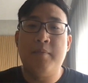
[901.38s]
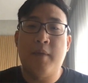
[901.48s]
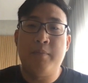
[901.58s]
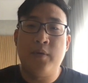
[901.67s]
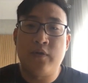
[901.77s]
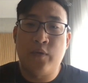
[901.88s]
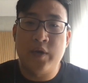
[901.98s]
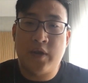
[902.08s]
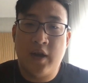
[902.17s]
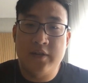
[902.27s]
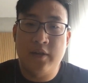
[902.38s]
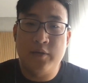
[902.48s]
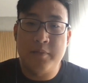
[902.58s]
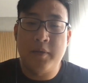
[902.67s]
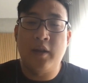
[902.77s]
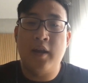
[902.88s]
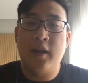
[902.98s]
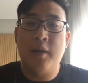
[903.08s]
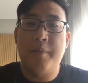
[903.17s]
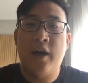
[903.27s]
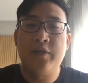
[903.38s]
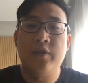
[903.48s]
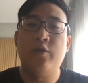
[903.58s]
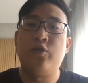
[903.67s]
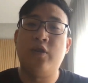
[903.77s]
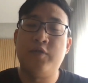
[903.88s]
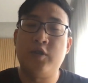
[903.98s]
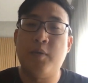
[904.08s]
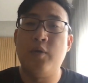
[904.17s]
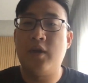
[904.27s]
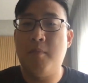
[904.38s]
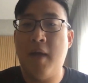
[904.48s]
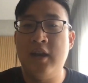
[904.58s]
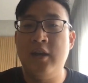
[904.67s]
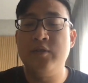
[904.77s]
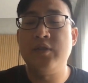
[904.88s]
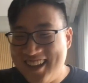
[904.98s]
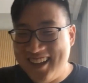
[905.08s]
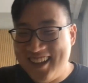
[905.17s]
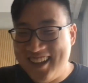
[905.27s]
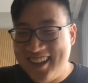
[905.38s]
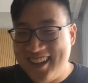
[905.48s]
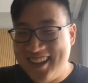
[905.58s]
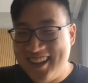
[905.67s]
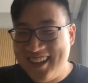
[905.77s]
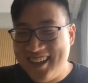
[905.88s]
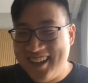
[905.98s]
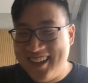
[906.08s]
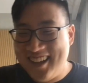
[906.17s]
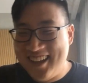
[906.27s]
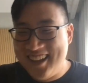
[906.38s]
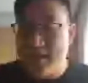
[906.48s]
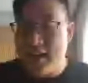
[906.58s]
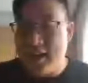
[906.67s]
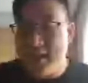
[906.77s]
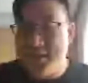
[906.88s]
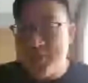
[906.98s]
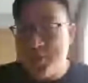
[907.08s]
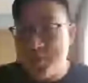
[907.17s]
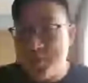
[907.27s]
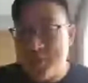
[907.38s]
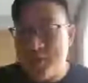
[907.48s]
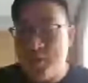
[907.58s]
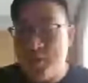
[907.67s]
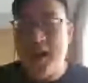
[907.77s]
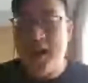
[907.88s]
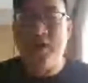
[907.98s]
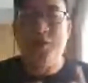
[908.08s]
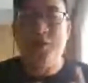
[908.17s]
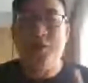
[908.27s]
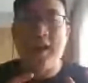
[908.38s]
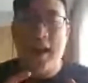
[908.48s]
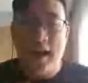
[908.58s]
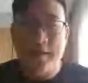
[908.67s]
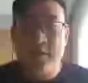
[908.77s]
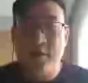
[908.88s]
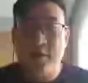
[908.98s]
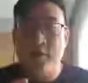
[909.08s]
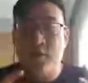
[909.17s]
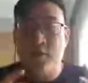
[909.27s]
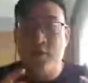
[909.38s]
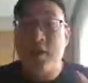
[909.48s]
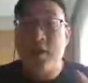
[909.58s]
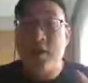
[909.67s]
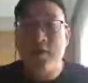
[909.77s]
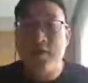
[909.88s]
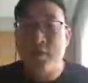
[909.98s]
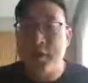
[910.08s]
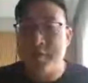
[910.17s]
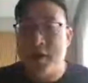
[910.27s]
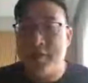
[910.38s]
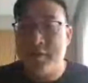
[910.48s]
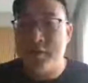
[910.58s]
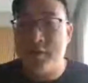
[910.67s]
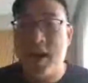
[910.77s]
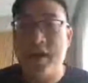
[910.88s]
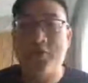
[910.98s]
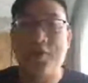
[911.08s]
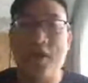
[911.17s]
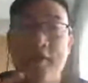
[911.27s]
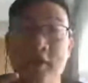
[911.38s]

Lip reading: in my book, Voice Content Usability, about the notion of spoken menus. You know, if you have a more limited situation where you really have to create your own voice bot from scratch, you don't